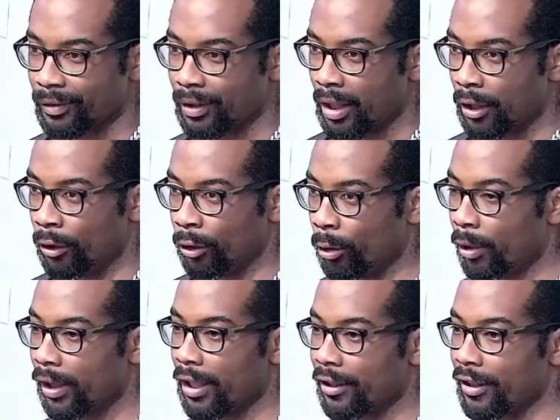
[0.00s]
No one
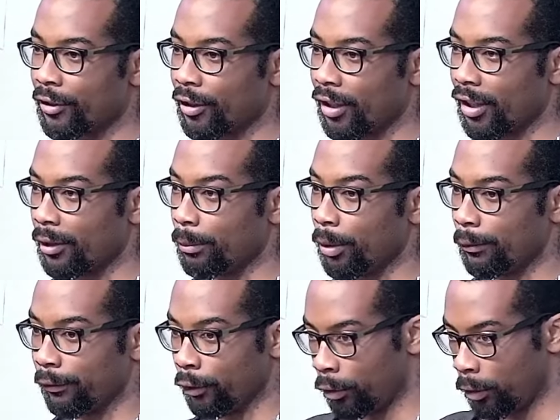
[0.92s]
else has done it, but for
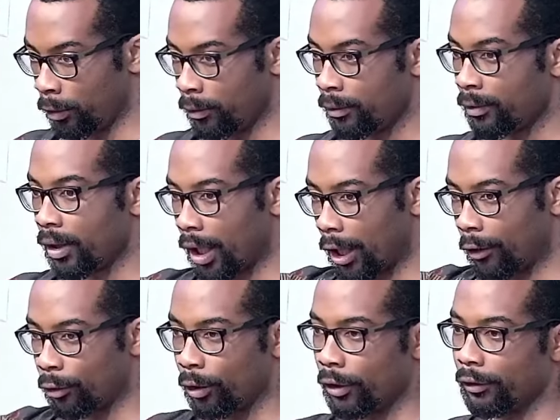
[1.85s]
you, I'll do
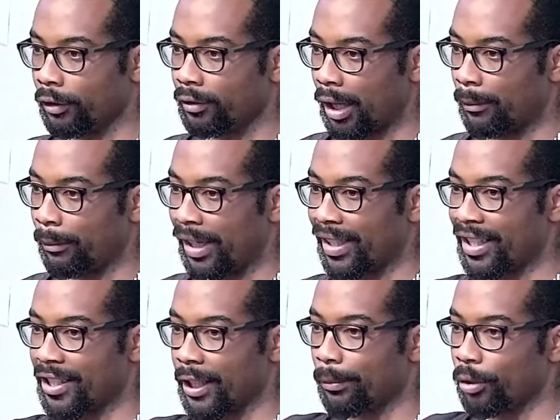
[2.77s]
it. I'll make an
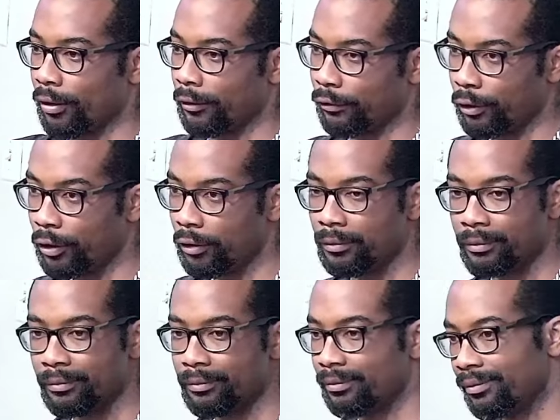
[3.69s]
exception for you.
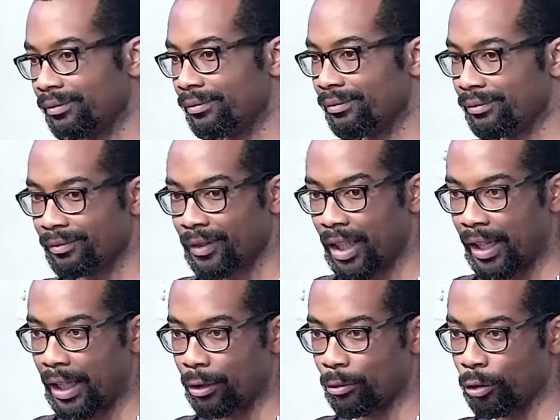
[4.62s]
And that's
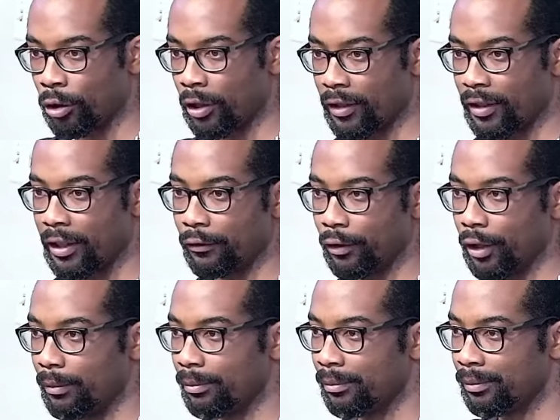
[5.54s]
what Jesus did for him.
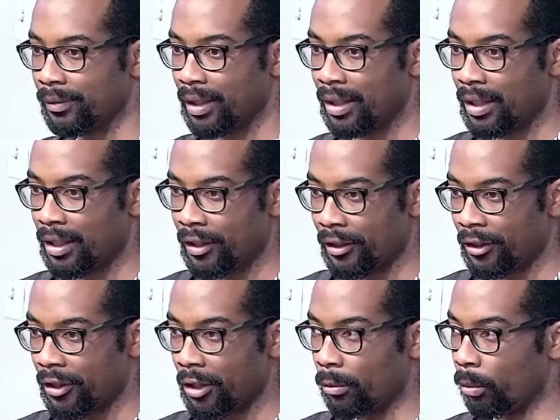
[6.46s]

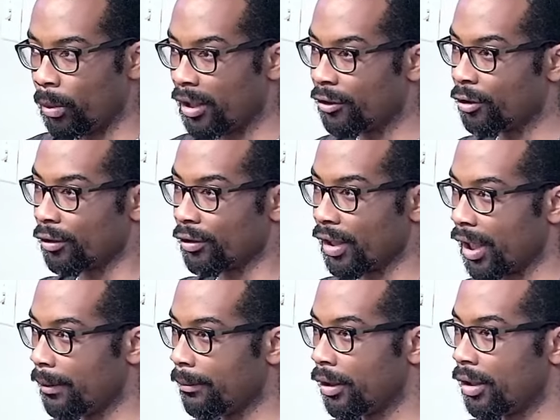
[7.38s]
When it's your time,
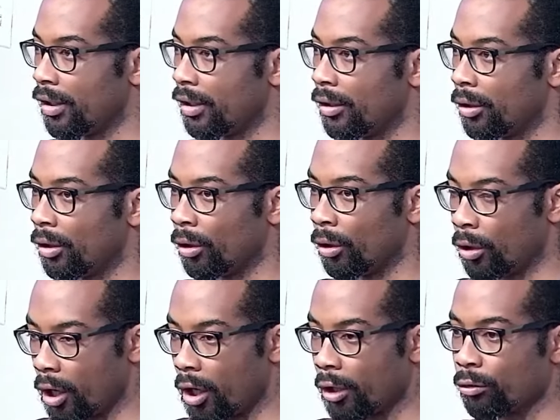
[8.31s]

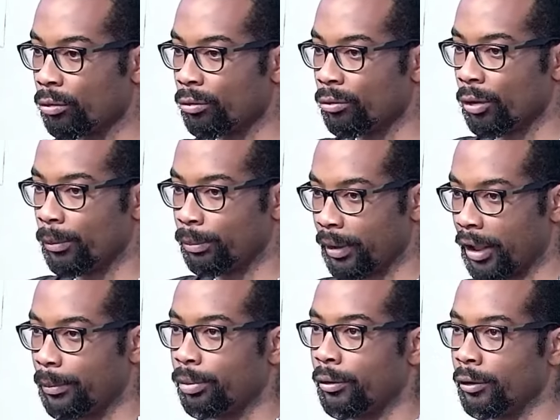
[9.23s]
God will break
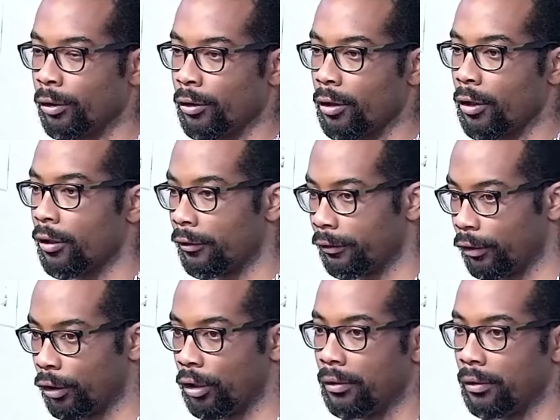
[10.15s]
protocol for you.